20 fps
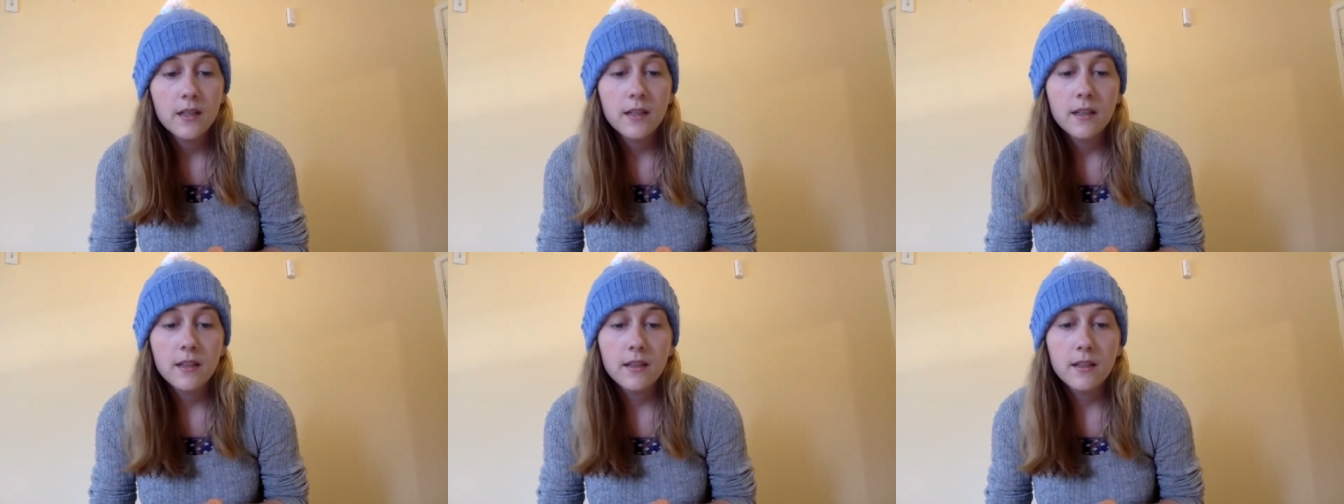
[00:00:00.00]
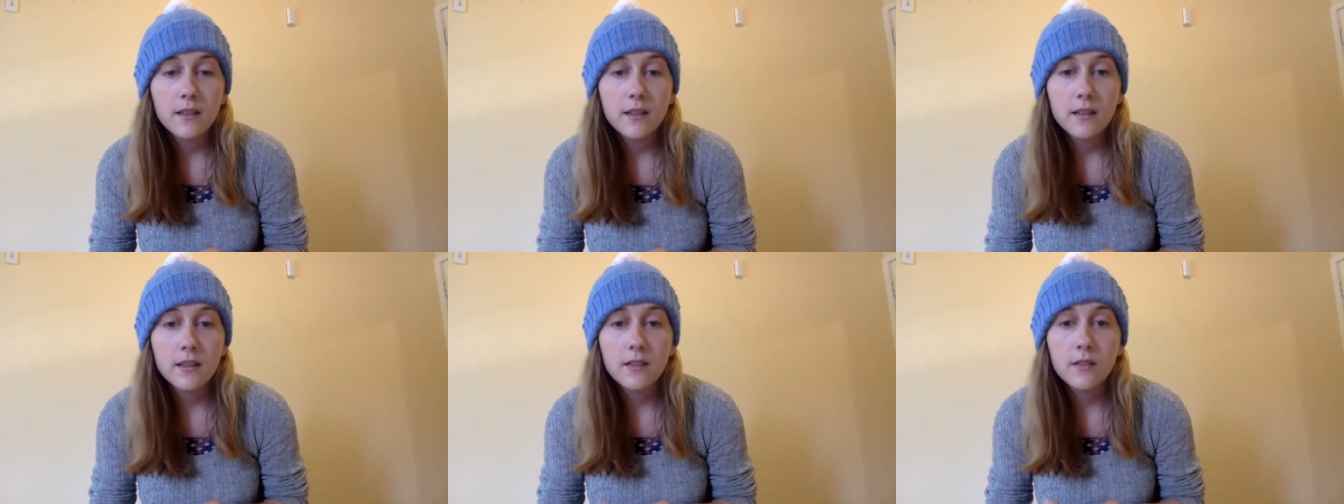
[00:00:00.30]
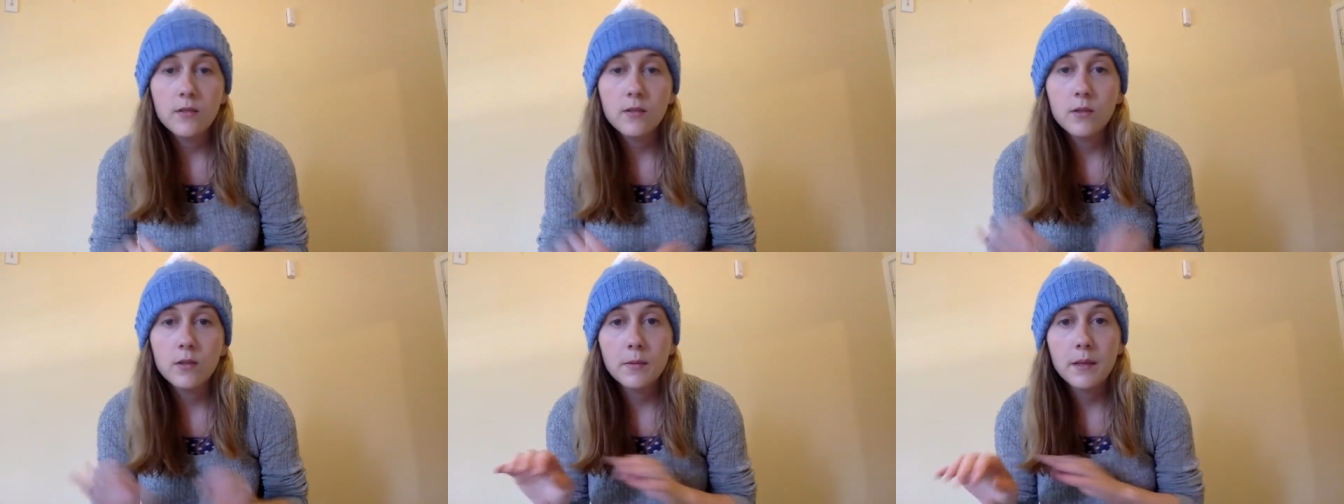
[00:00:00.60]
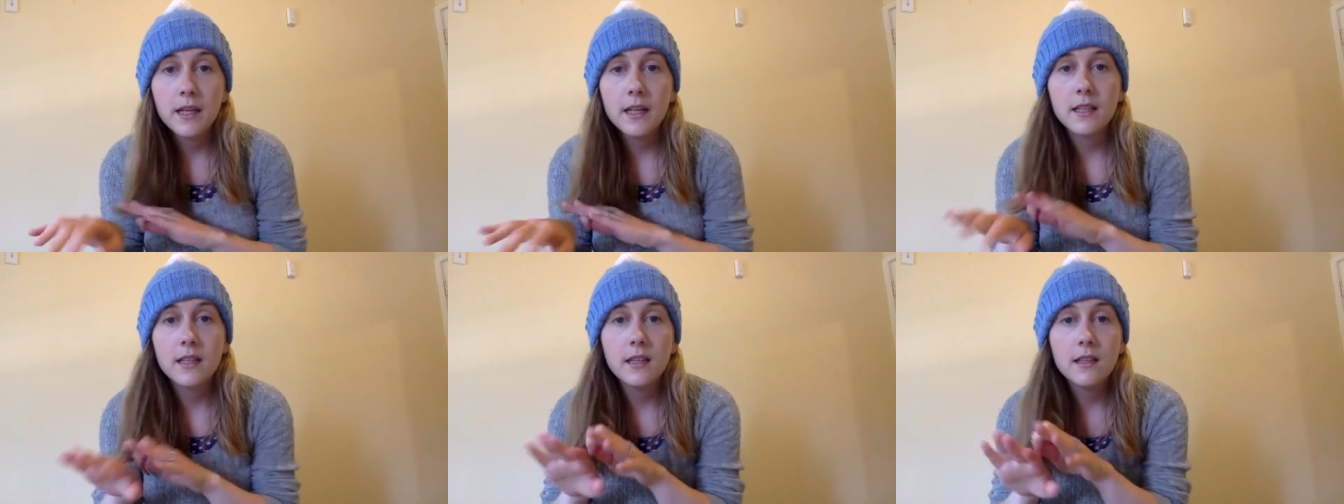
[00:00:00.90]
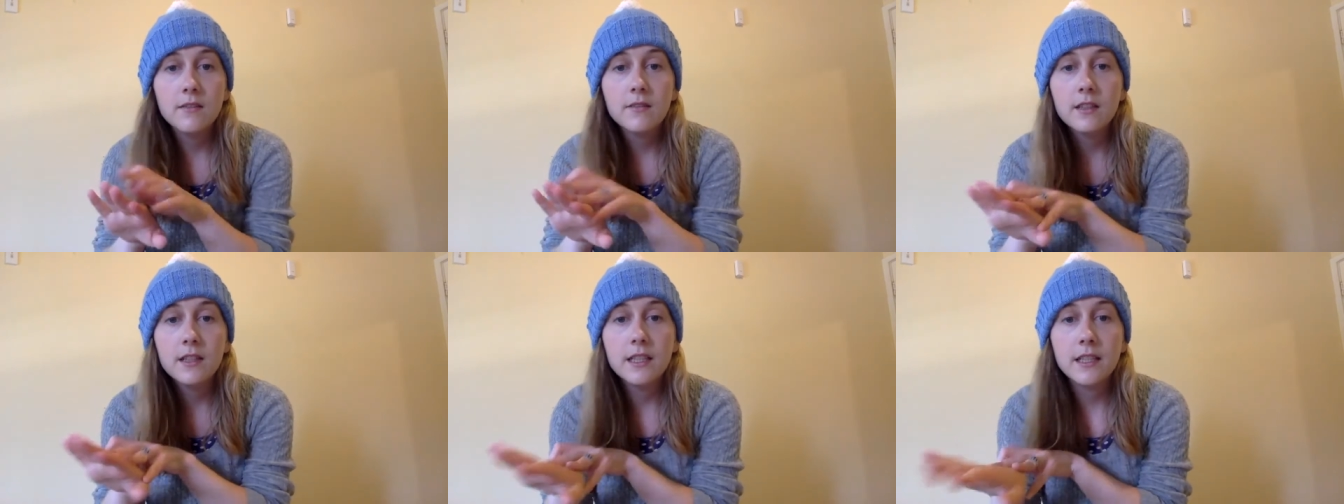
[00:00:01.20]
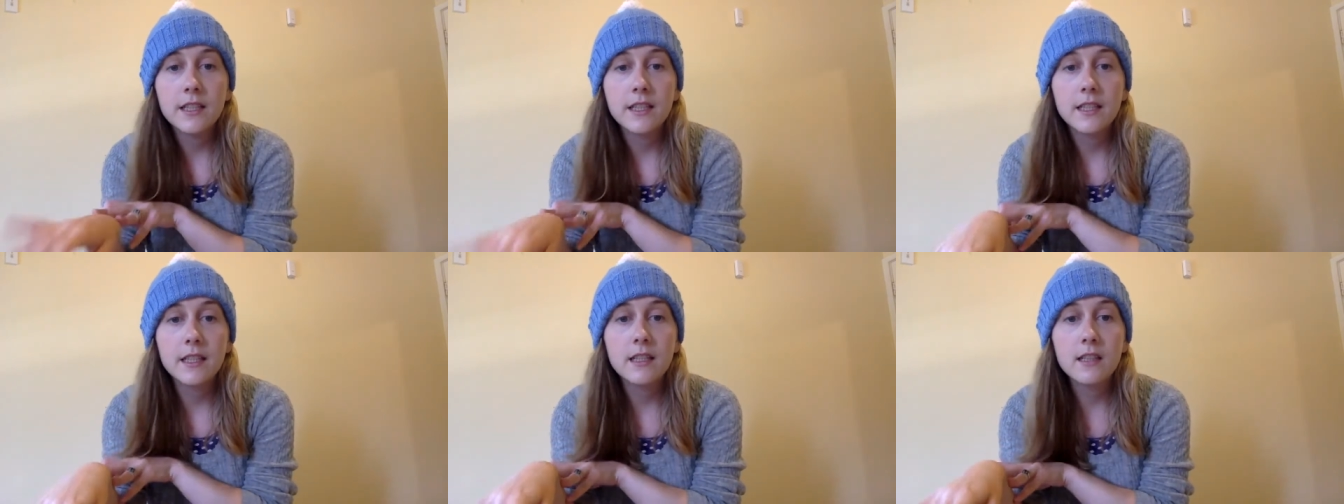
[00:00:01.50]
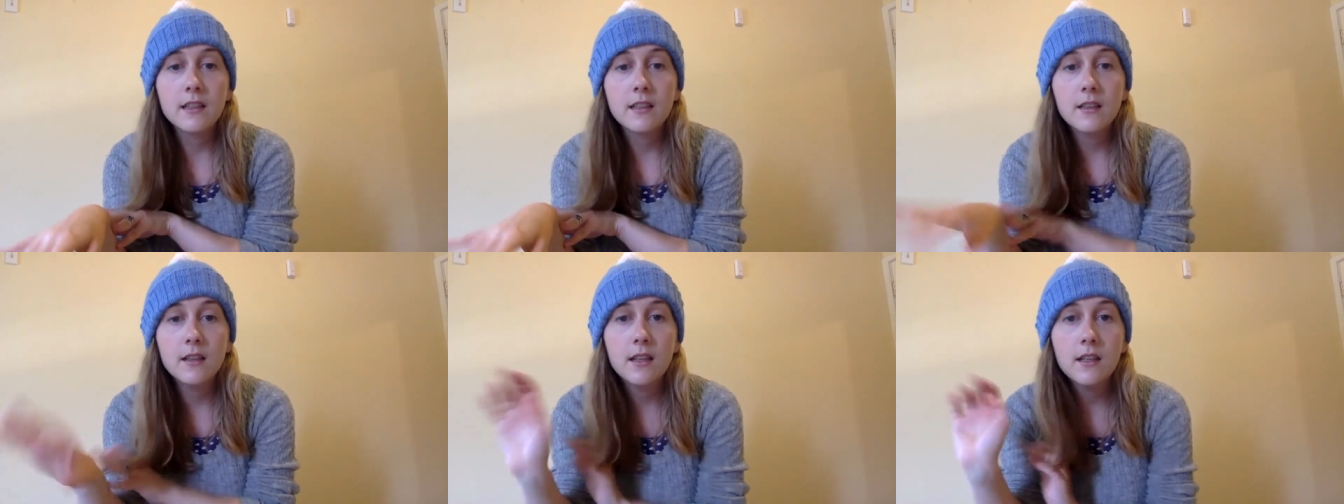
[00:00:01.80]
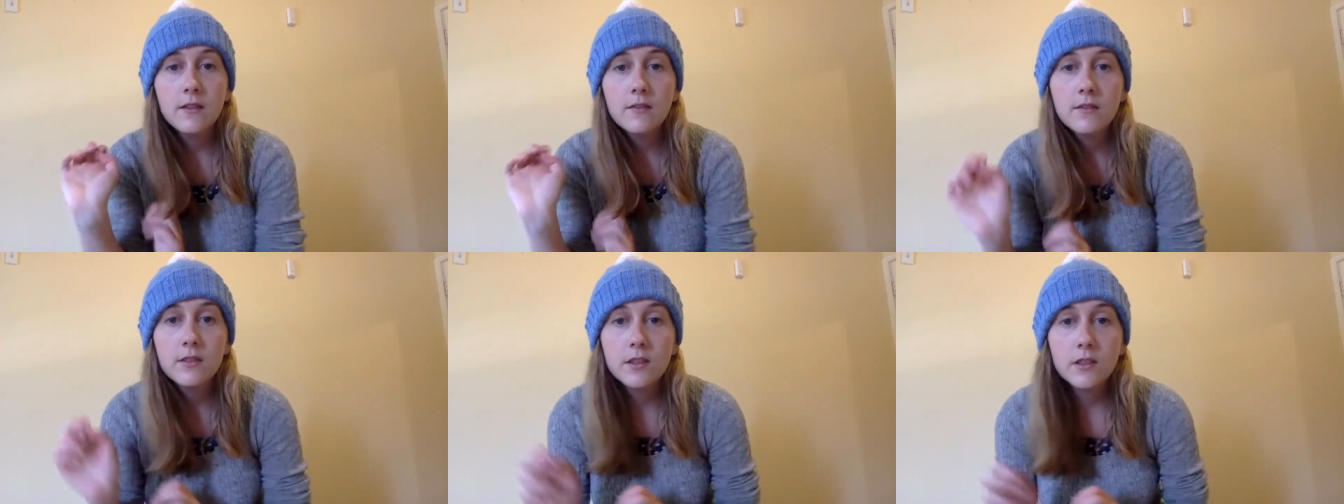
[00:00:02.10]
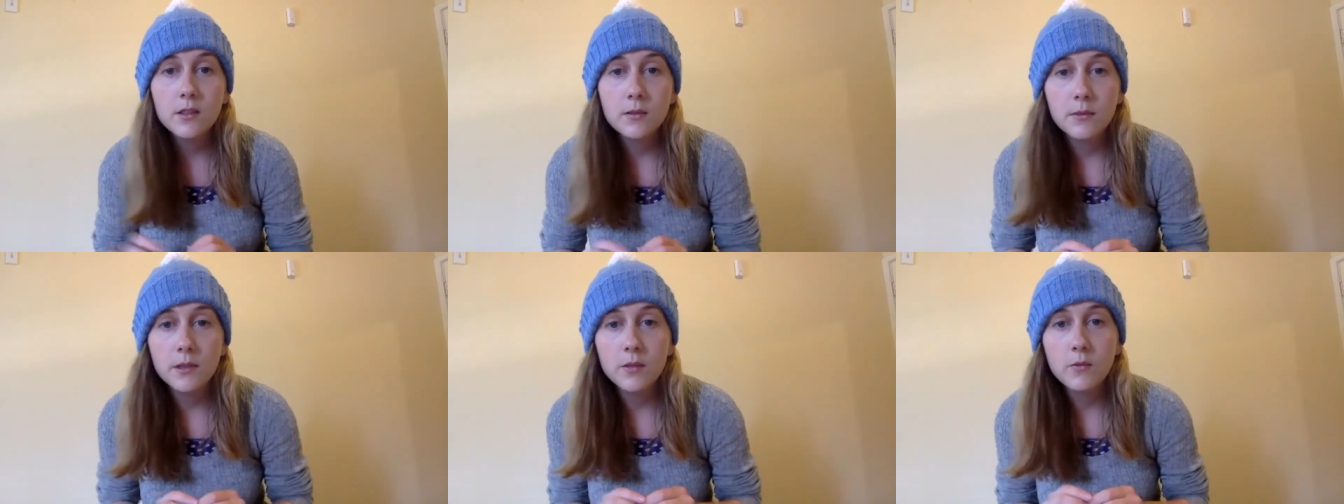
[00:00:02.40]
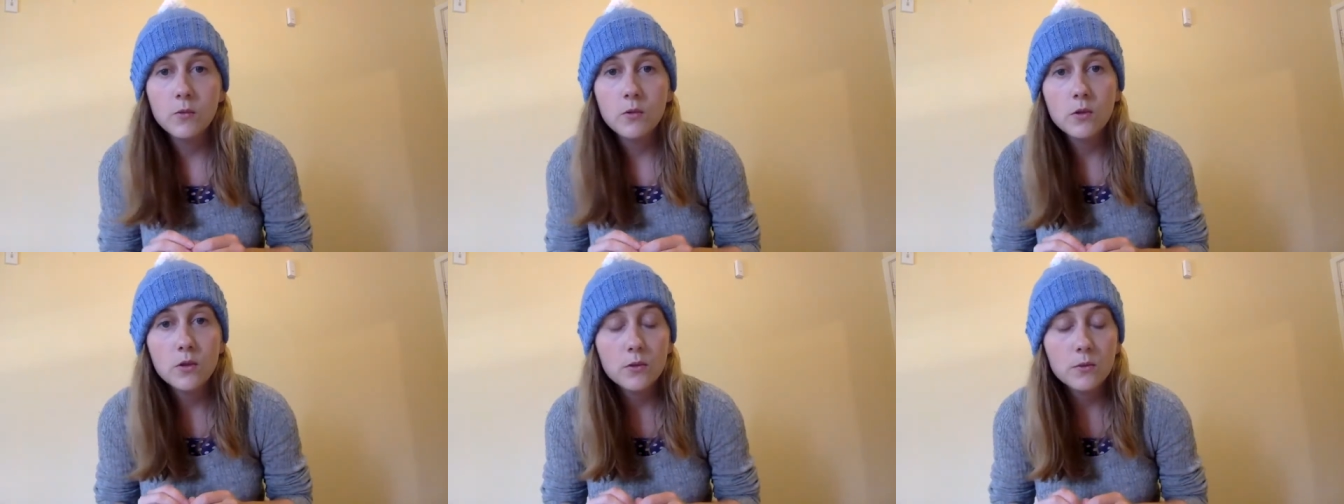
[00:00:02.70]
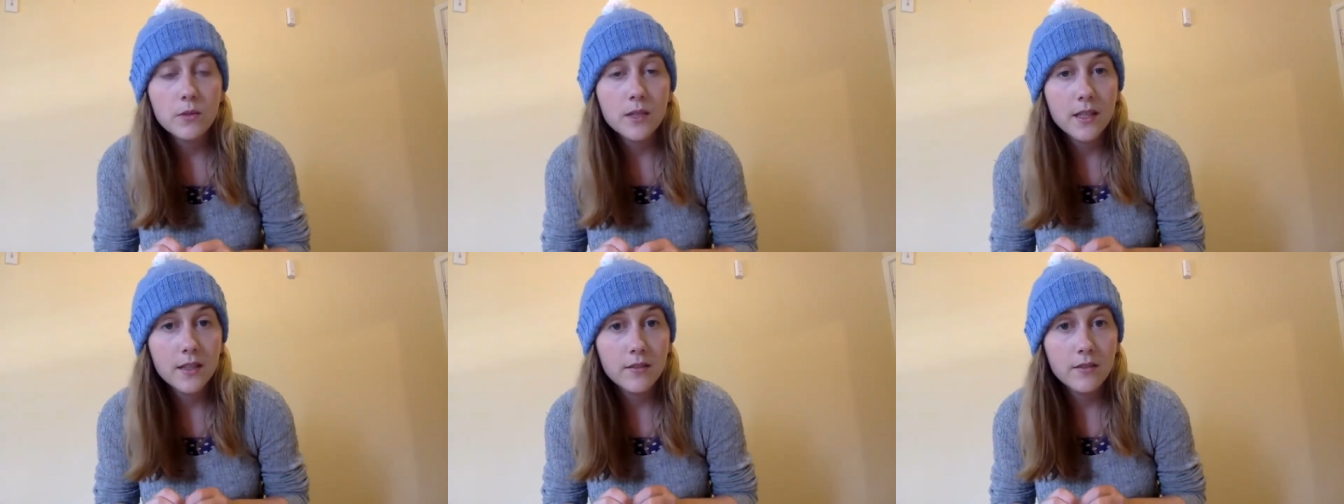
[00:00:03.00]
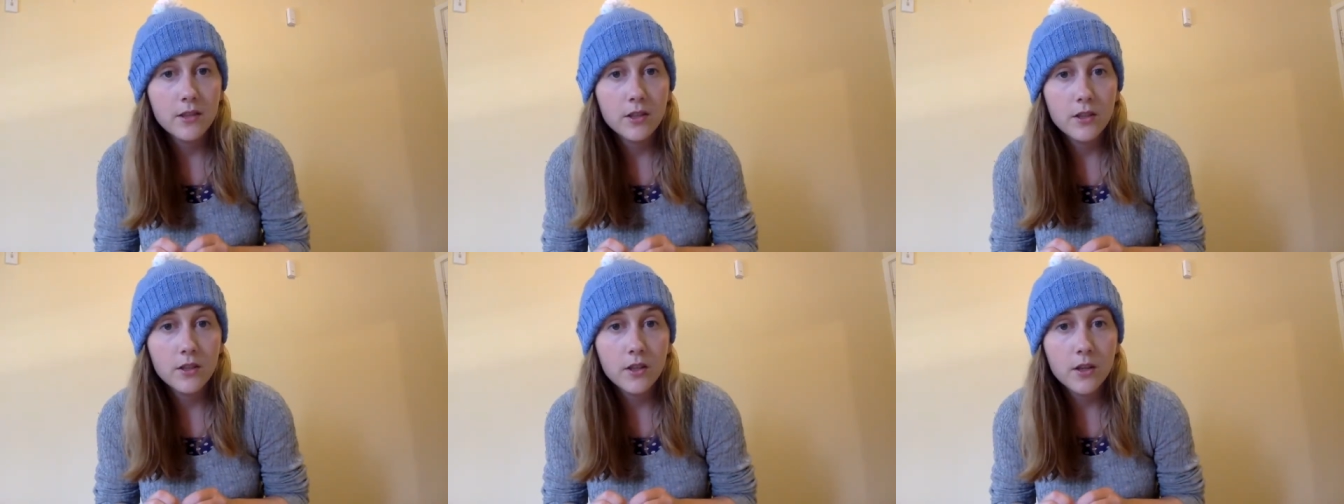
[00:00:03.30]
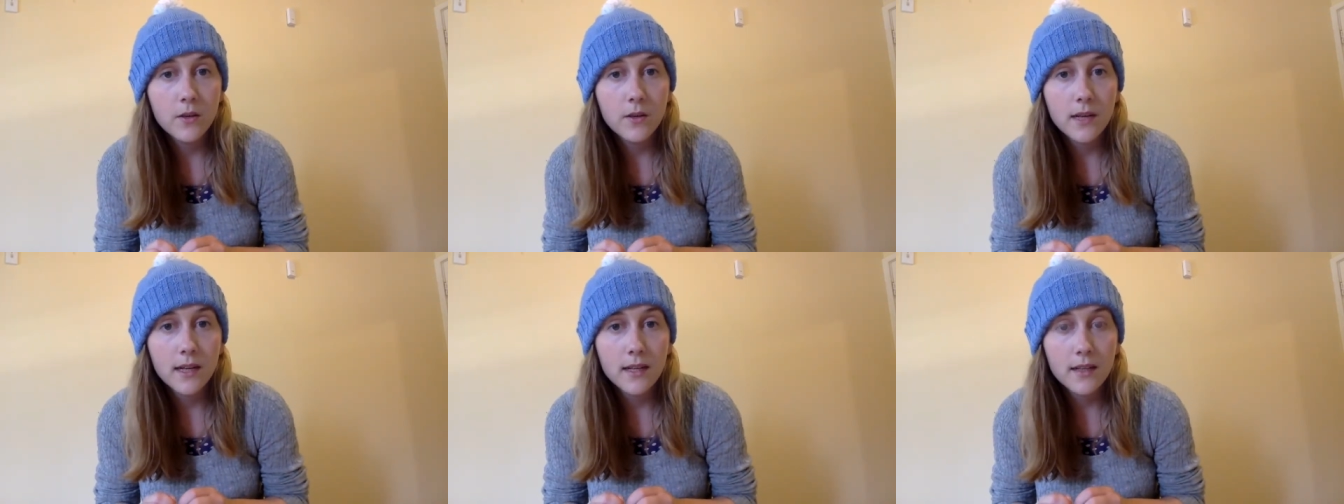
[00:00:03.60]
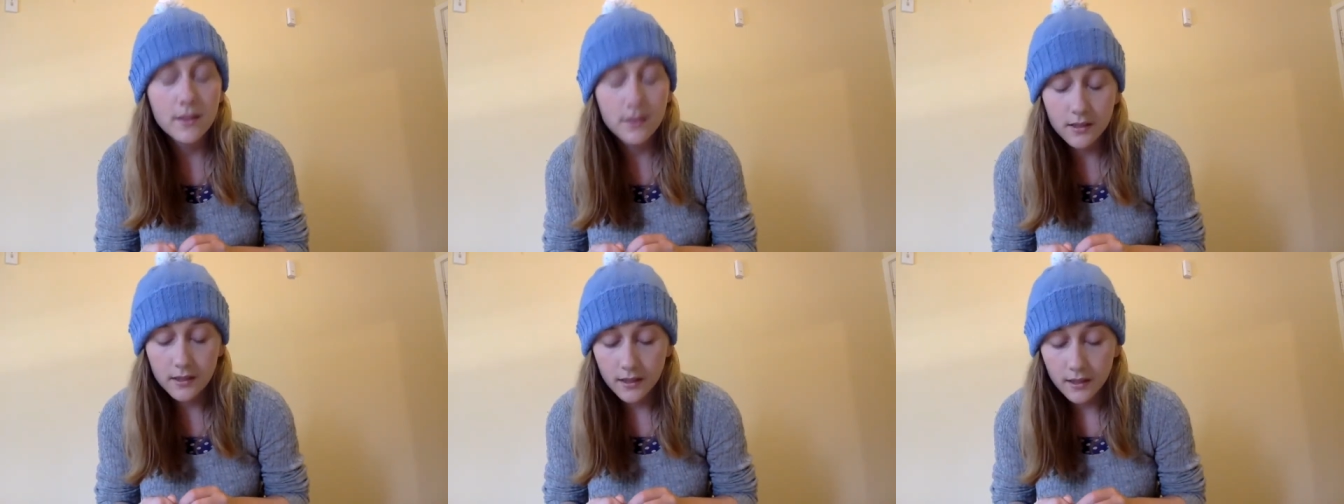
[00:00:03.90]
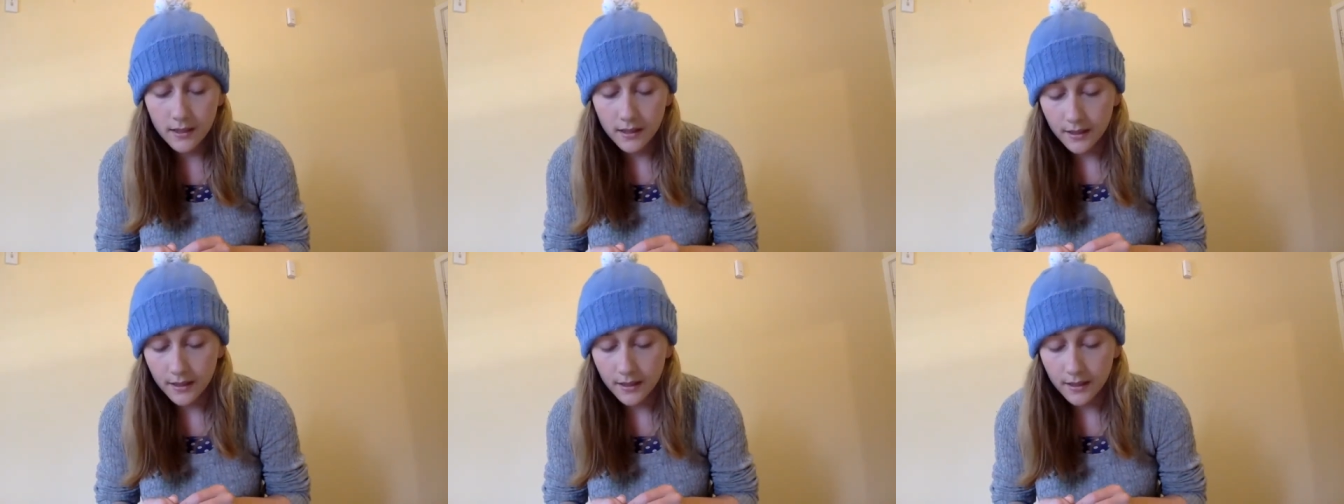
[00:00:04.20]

uh, what about lovely gloves to be worn whenever you go out